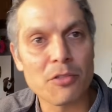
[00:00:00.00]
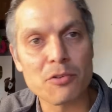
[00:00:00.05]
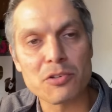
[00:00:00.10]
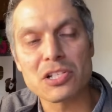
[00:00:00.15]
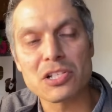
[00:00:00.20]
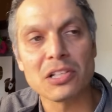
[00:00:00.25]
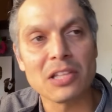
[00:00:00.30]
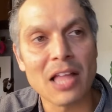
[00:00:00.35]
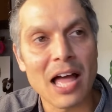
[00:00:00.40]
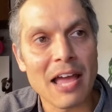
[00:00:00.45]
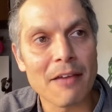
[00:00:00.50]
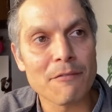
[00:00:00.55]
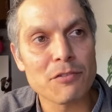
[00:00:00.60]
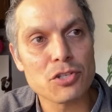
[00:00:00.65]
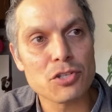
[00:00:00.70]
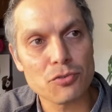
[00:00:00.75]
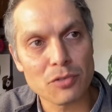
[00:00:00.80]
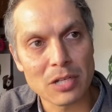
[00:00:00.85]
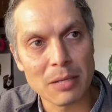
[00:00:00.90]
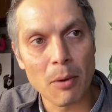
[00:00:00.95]
There's a live
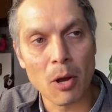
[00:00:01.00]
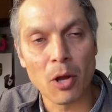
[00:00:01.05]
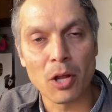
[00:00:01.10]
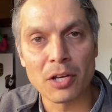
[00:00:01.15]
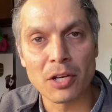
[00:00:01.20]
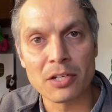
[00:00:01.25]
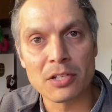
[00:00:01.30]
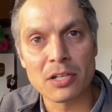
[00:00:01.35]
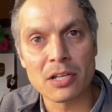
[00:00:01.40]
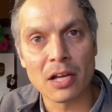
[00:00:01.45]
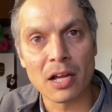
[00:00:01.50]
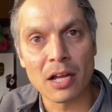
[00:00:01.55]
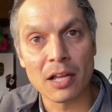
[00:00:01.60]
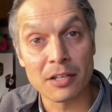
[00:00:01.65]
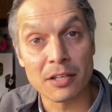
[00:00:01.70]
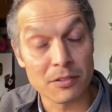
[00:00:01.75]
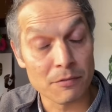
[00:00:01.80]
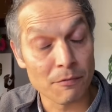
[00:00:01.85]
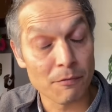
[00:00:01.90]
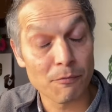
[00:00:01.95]
stream
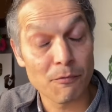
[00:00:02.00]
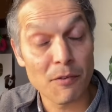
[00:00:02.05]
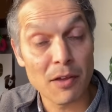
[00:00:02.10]
on